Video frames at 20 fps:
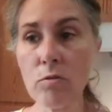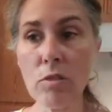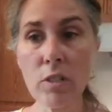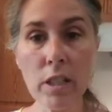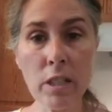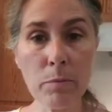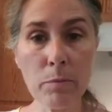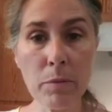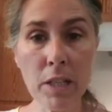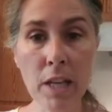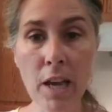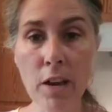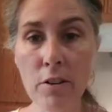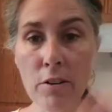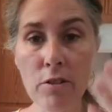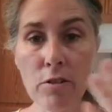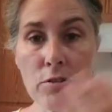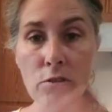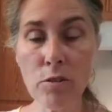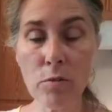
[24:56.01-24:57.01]
clean up the
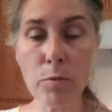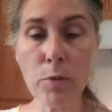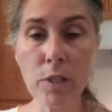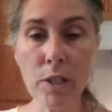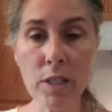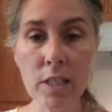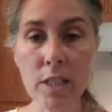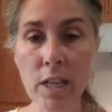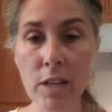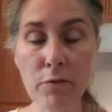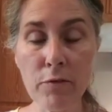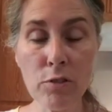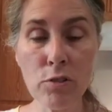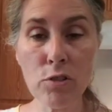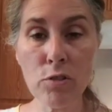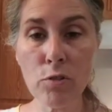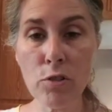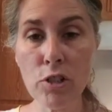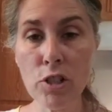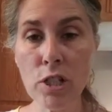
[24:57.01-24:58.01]
counters or put inside food
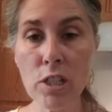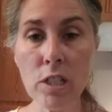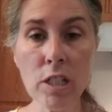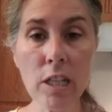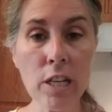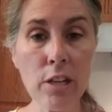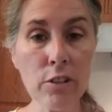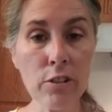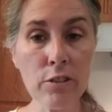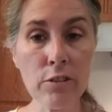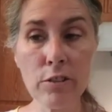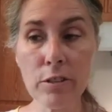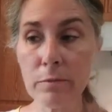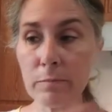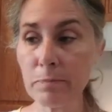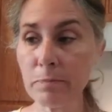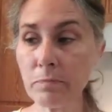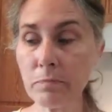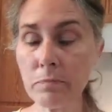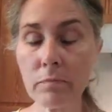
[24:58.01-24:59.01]
storage containers.
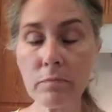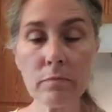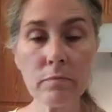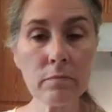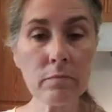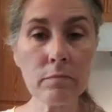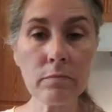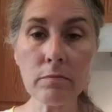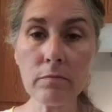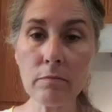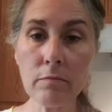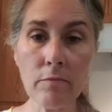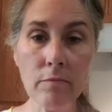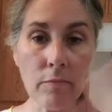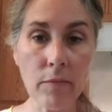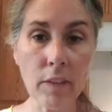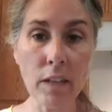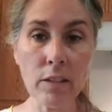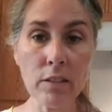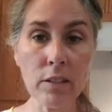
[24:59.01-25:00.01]

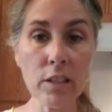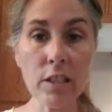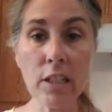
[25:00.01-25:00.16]
and